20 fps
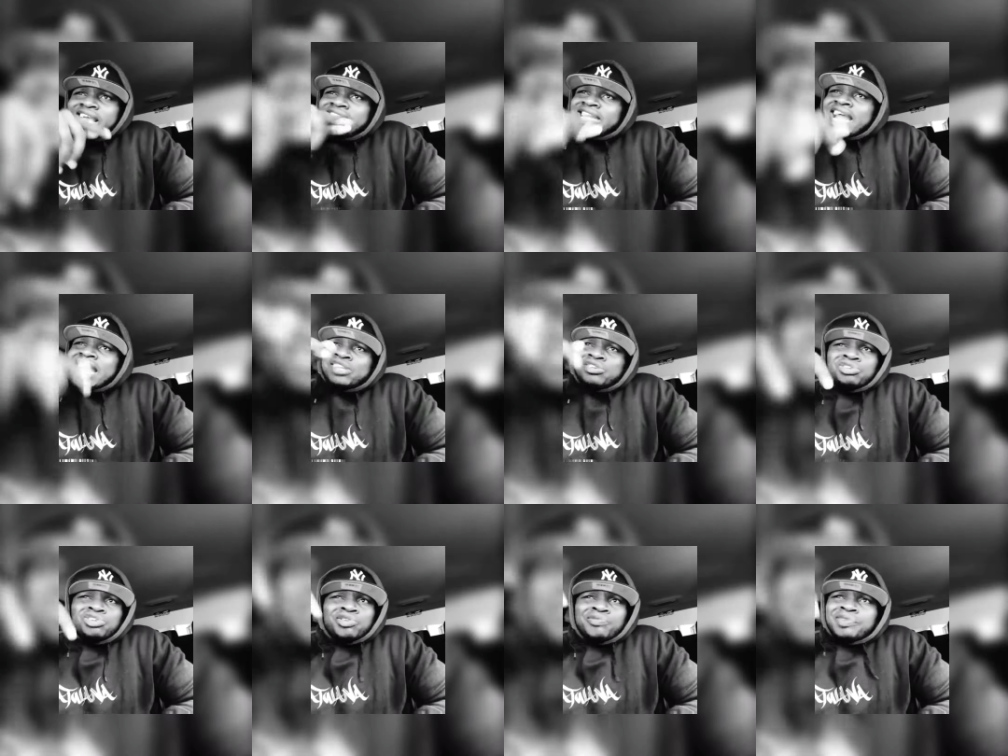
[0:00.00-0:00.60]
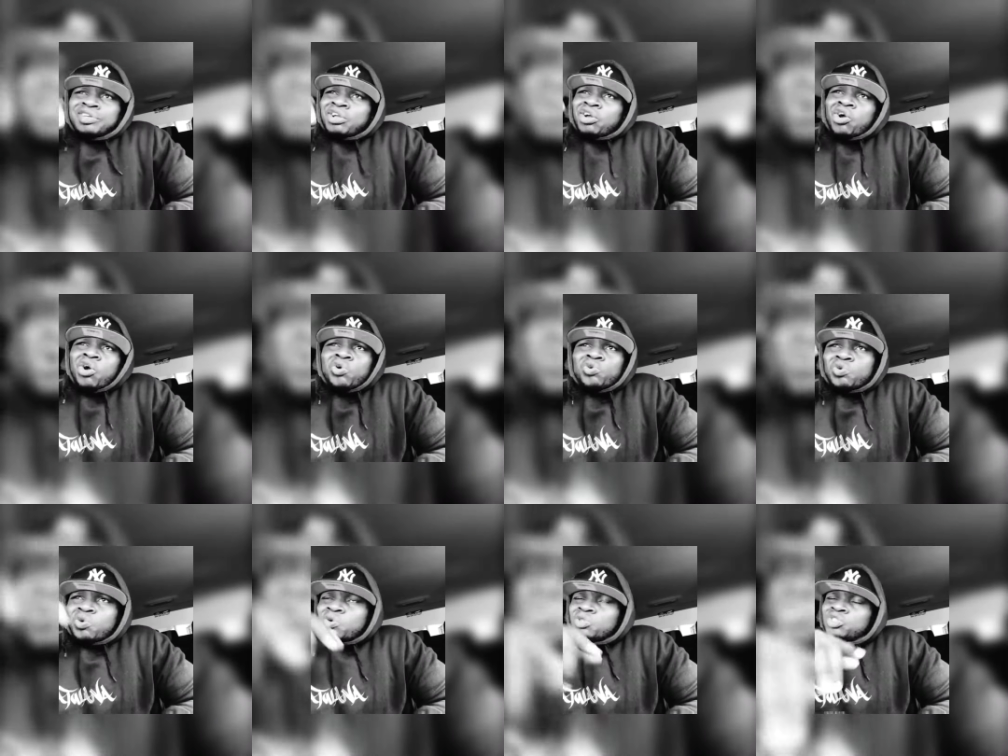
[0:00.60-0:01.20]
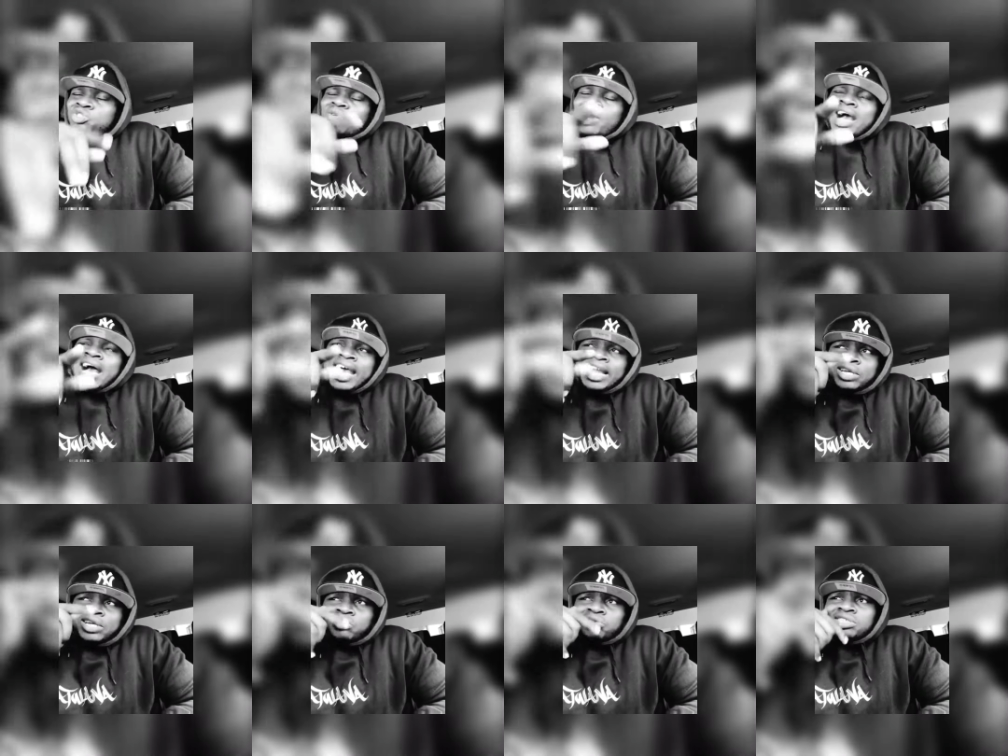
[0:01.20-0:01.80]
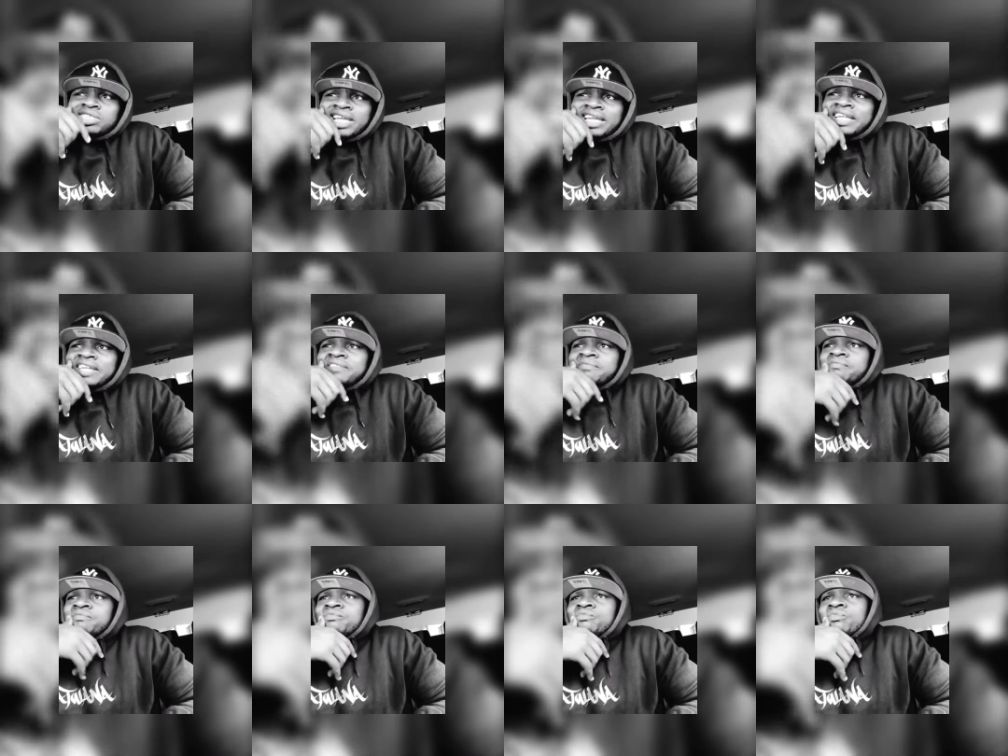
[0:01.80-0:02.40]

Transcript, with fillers: And now you are doing coke cause your idol did it.